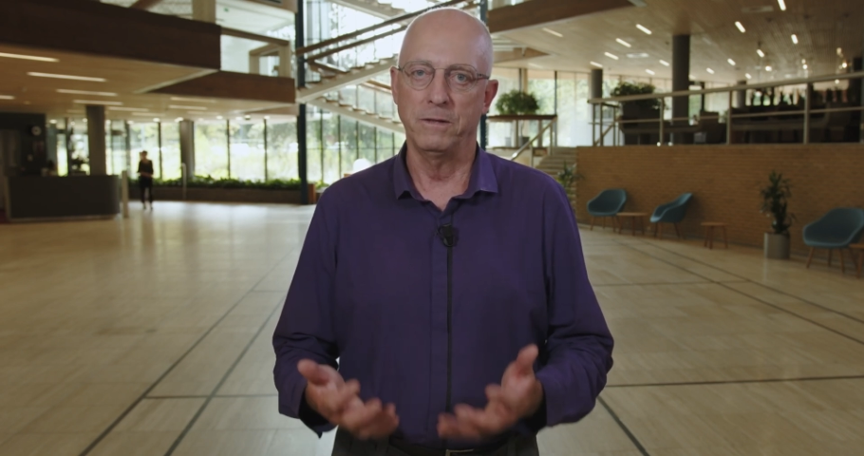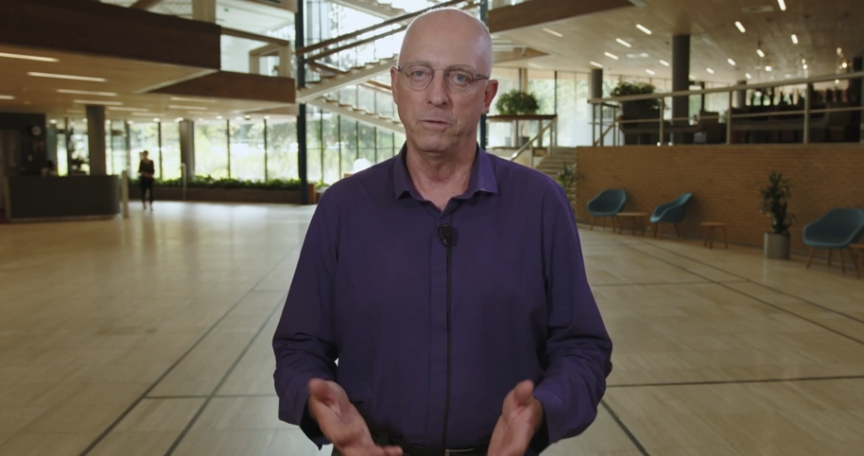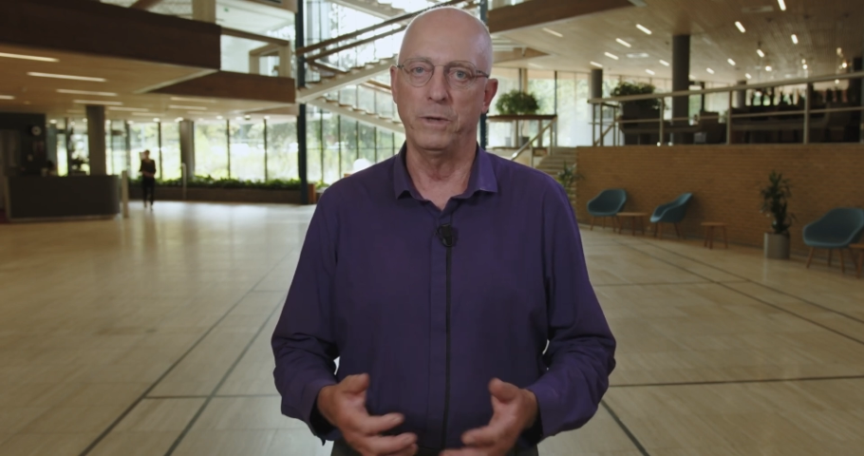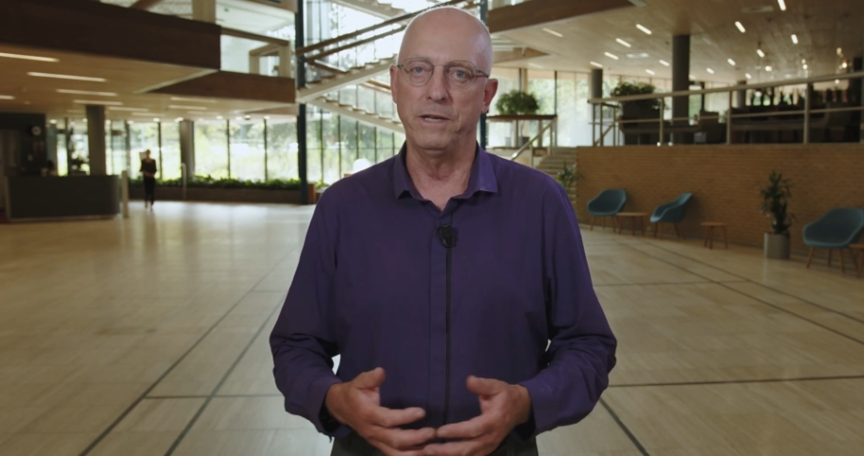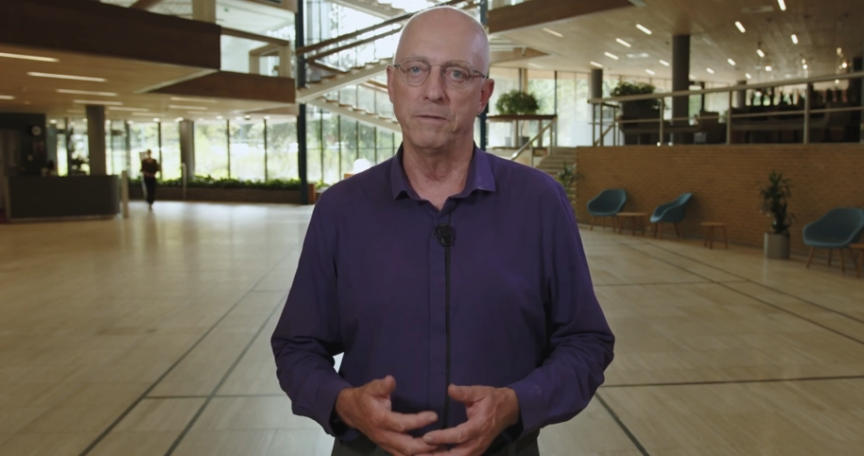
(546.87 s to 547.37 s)

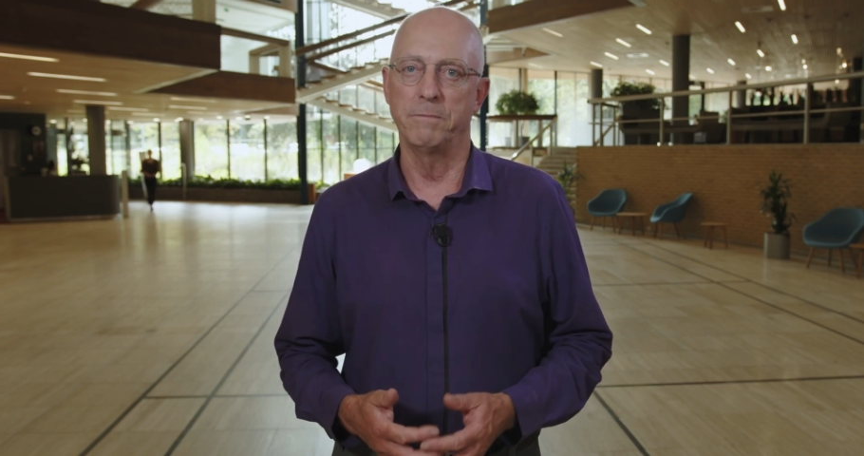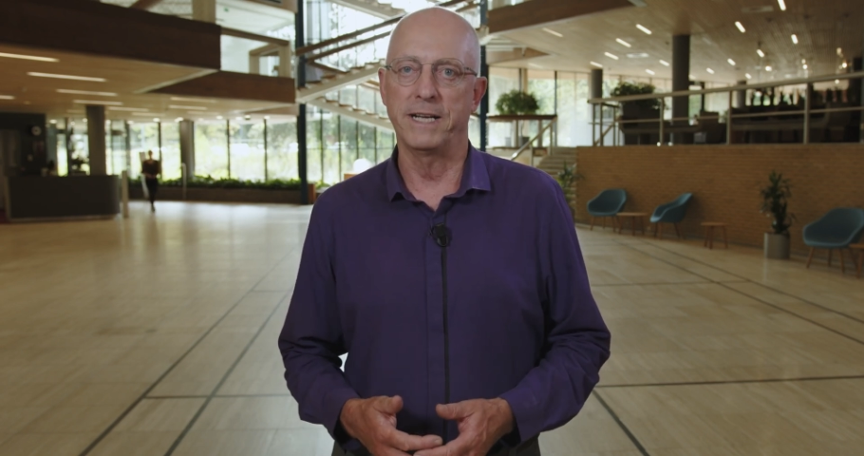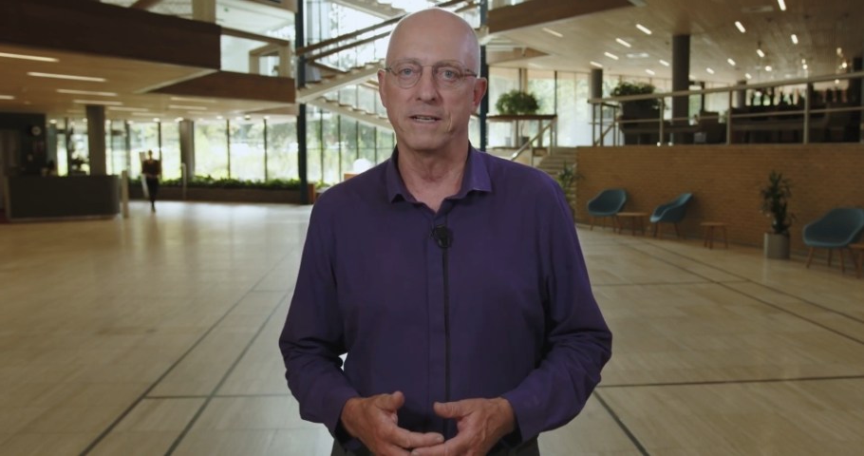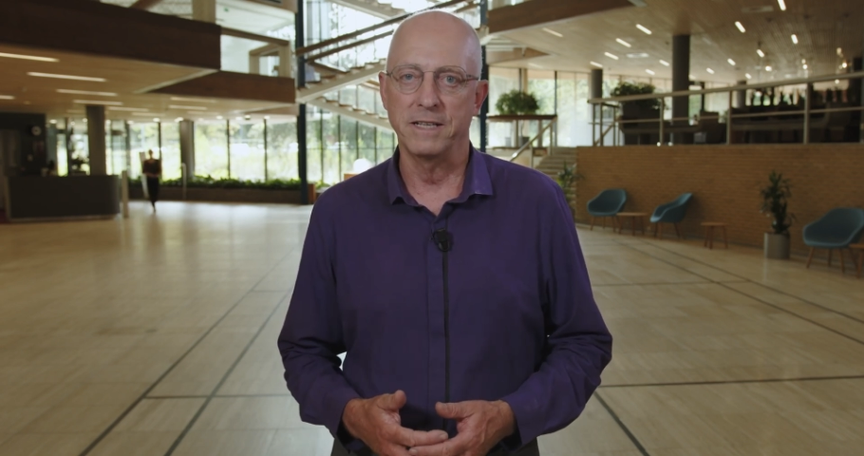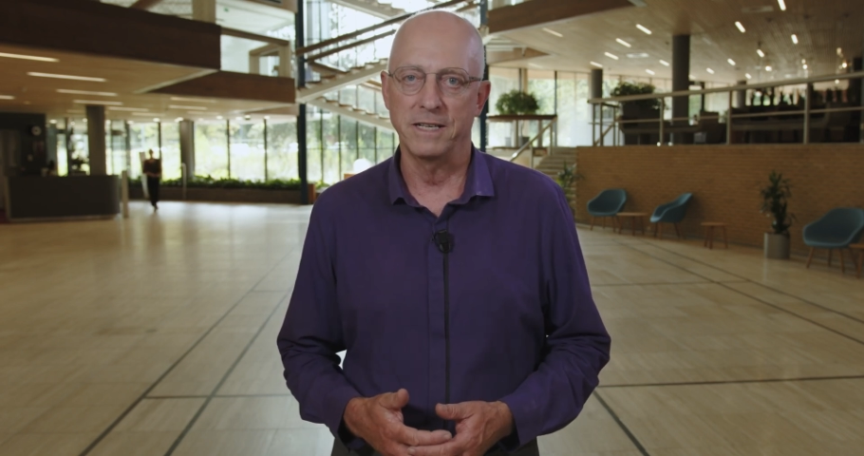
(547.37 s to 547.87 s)
do even
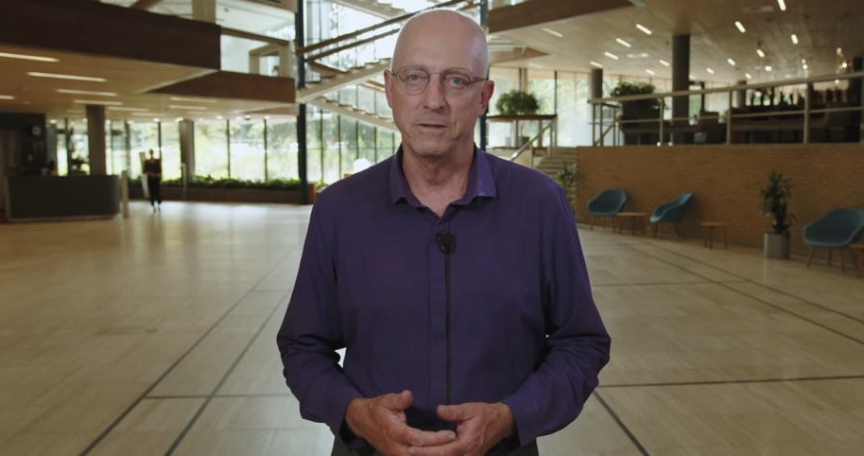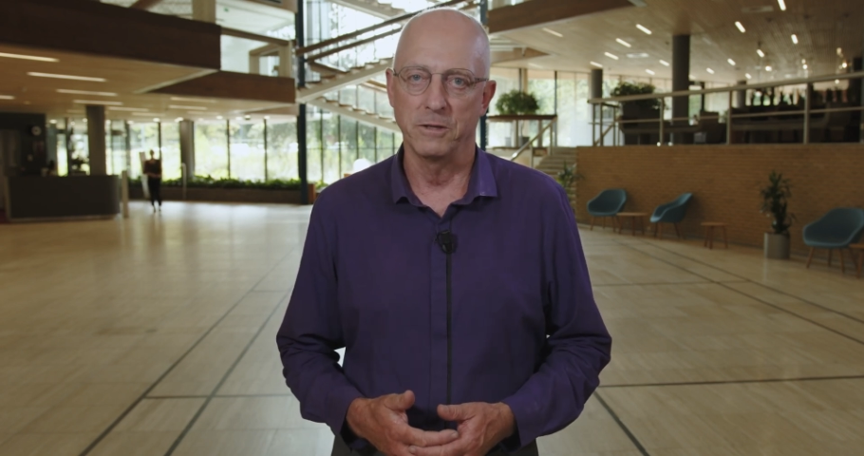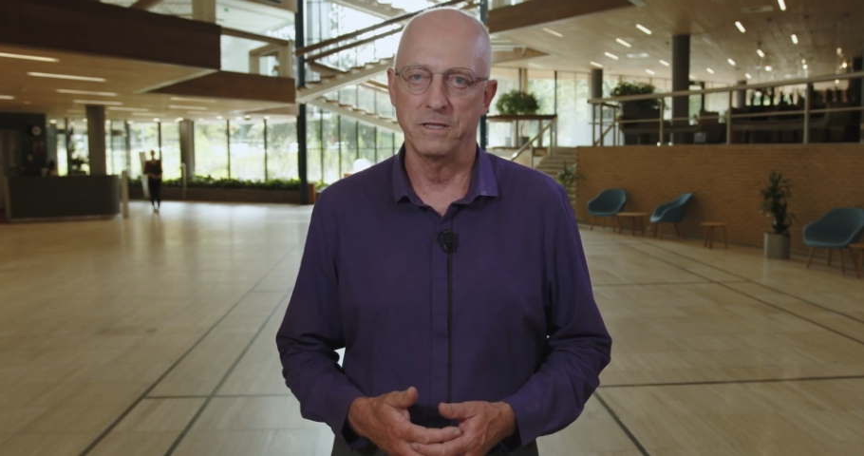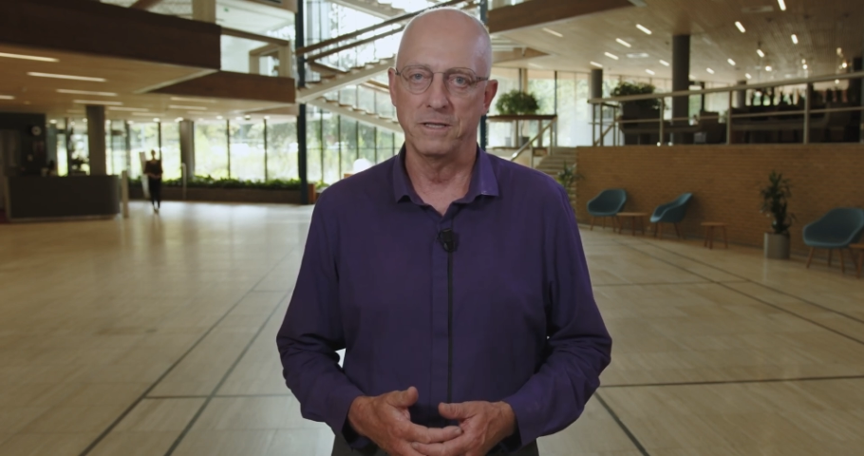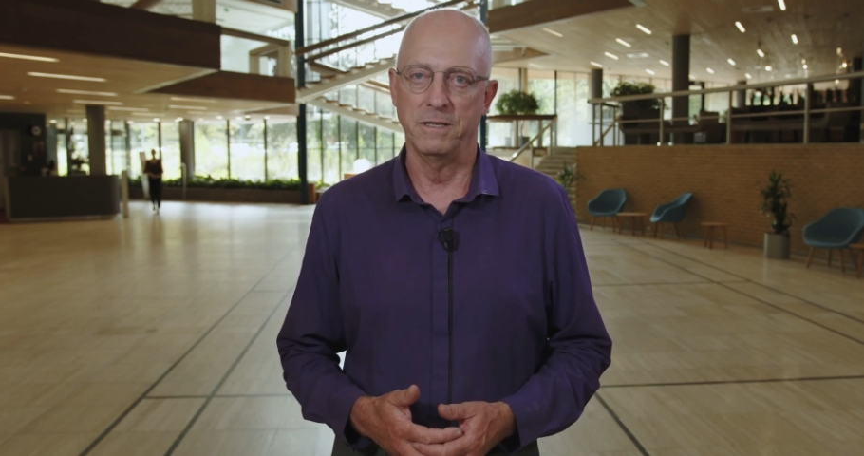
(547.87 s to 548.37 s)
better than it
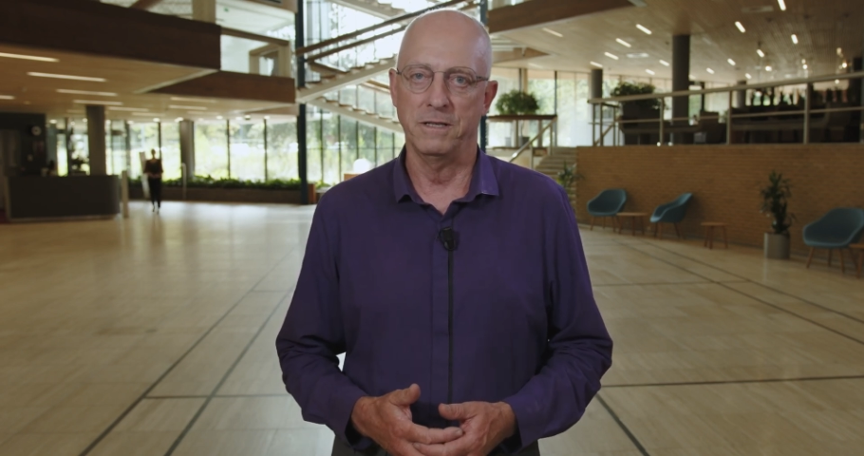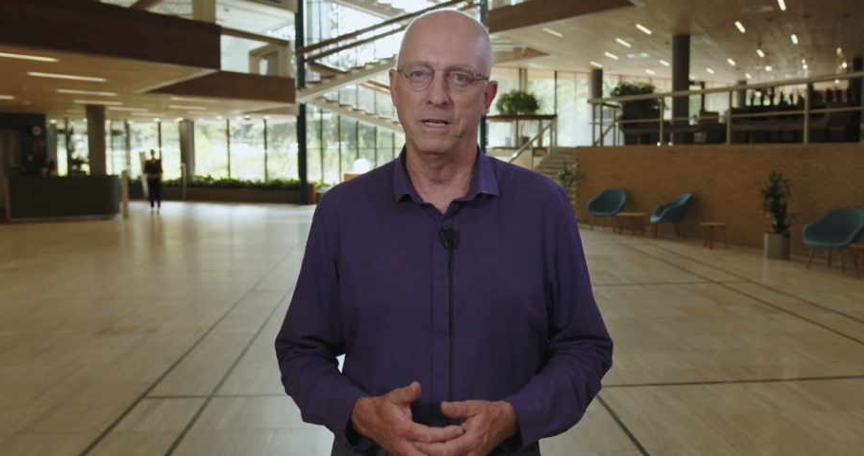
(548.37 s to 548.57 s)
does uh,